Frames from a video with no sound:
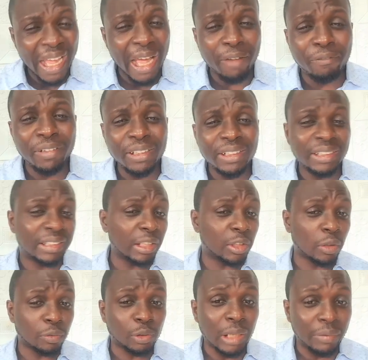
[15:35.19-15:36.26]
Every
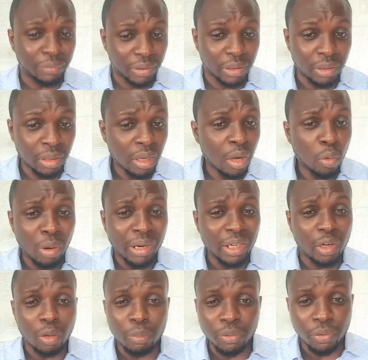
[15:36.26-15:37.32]
details of traffic. Where are
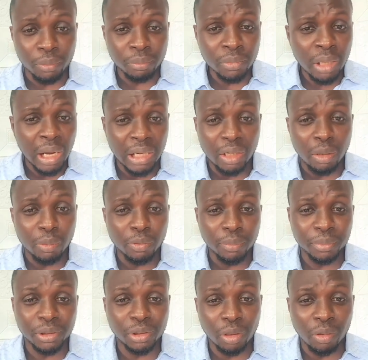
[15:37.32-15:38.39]
they coming from? Are they coming
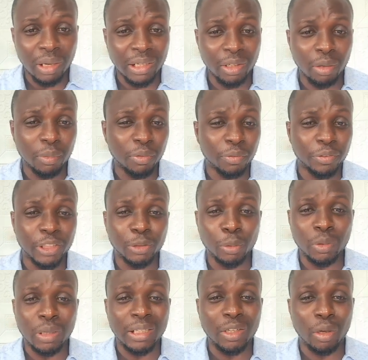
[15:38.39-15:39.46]
from TikTok? Are they coming from
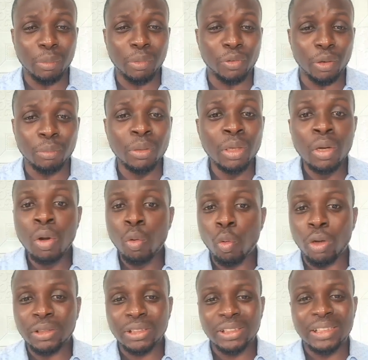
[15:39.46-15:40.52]
Facebook? Are they coming from,
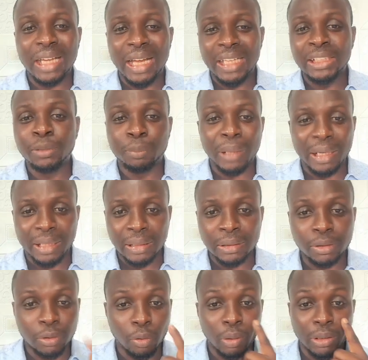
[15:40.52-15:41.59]
what is their age
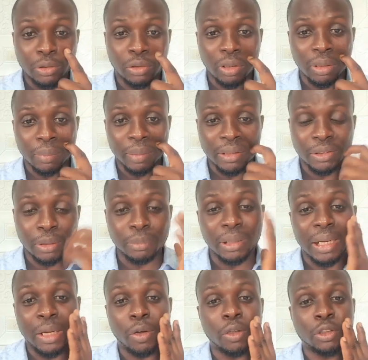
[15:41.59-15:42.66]
bracket? So when you talk about
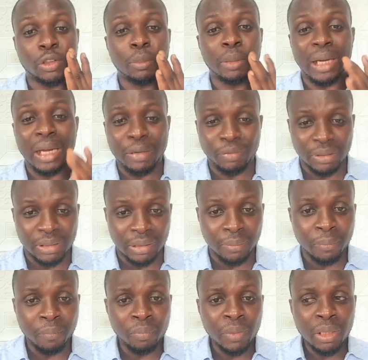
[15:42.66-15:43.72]
something like customer
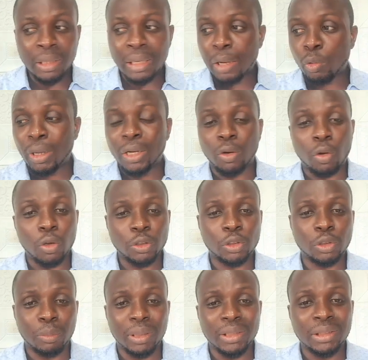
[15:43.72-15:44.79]
avatar, like what are your
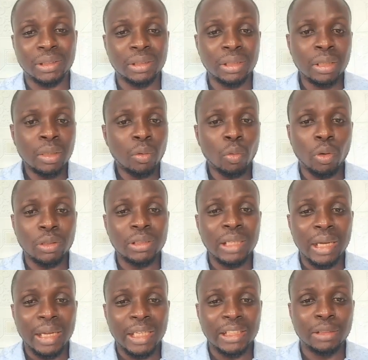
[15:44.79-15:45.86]
customers, what's
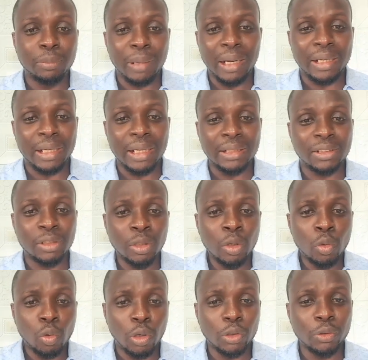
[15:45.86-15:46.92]
their age bracket,
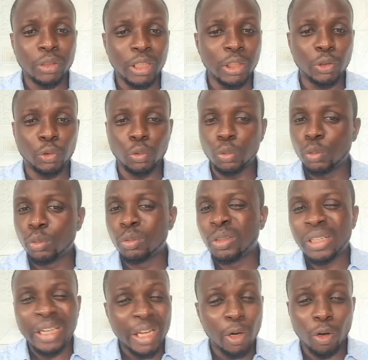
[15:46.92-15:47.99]
what do they
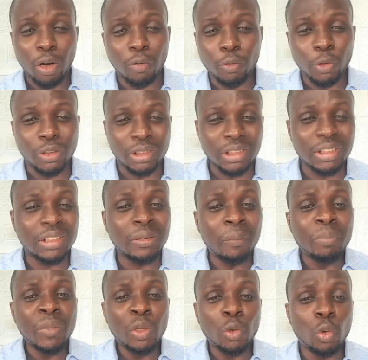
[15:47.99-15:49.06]
do, all of those things,
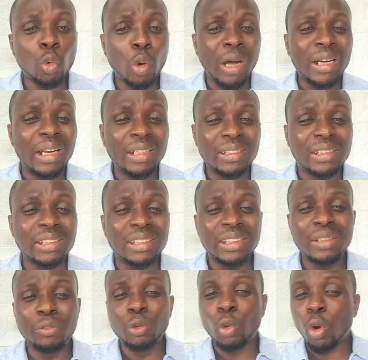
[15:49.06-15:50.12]
Google
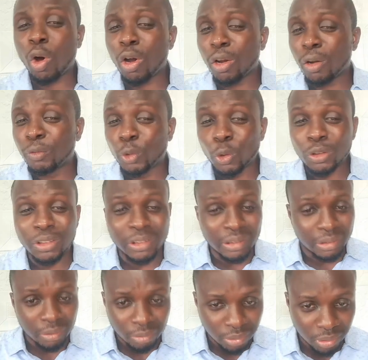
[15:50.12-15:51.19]
Analytics give you all of those
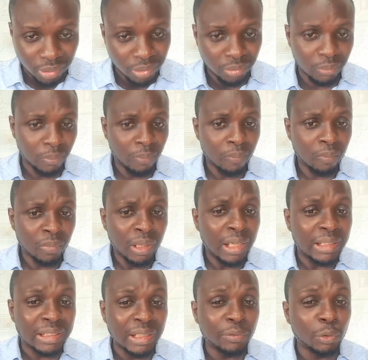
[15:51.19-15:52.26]
details.
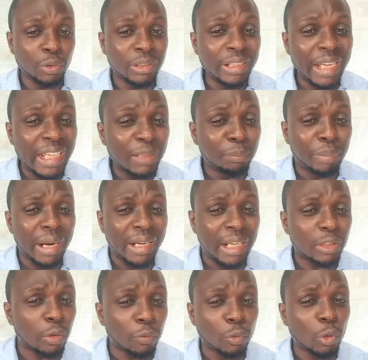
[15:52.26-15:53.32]
It gives you the age
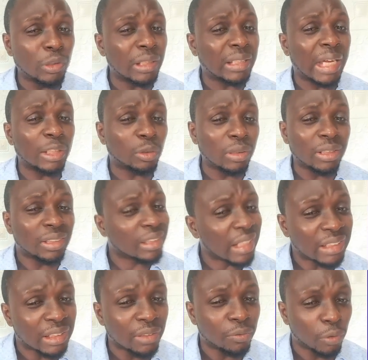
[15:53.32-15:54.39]
bracket of those that are actually
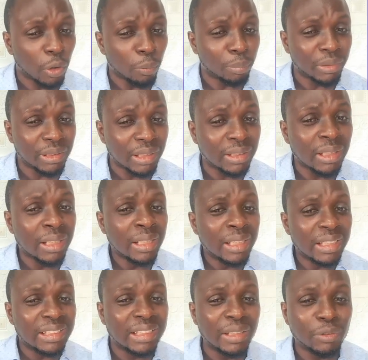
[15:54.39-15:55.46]
searching for your business.
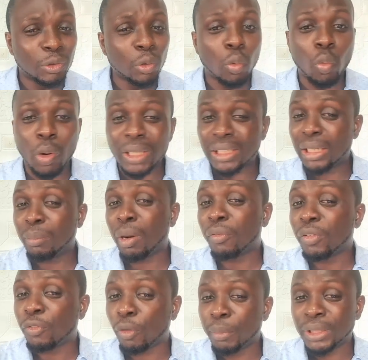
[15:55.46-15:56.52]
It gives you quite a number
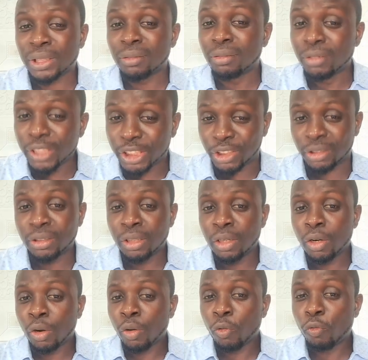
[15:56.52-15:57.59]
of information, rich,
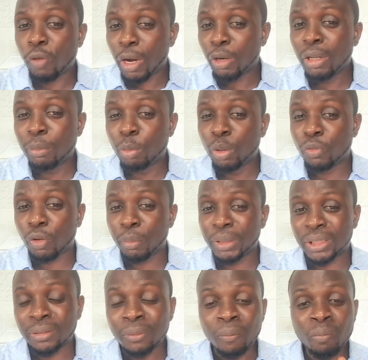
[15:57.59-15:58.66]
valuable
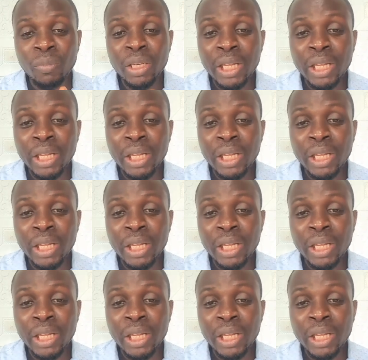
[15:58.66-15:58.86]
information.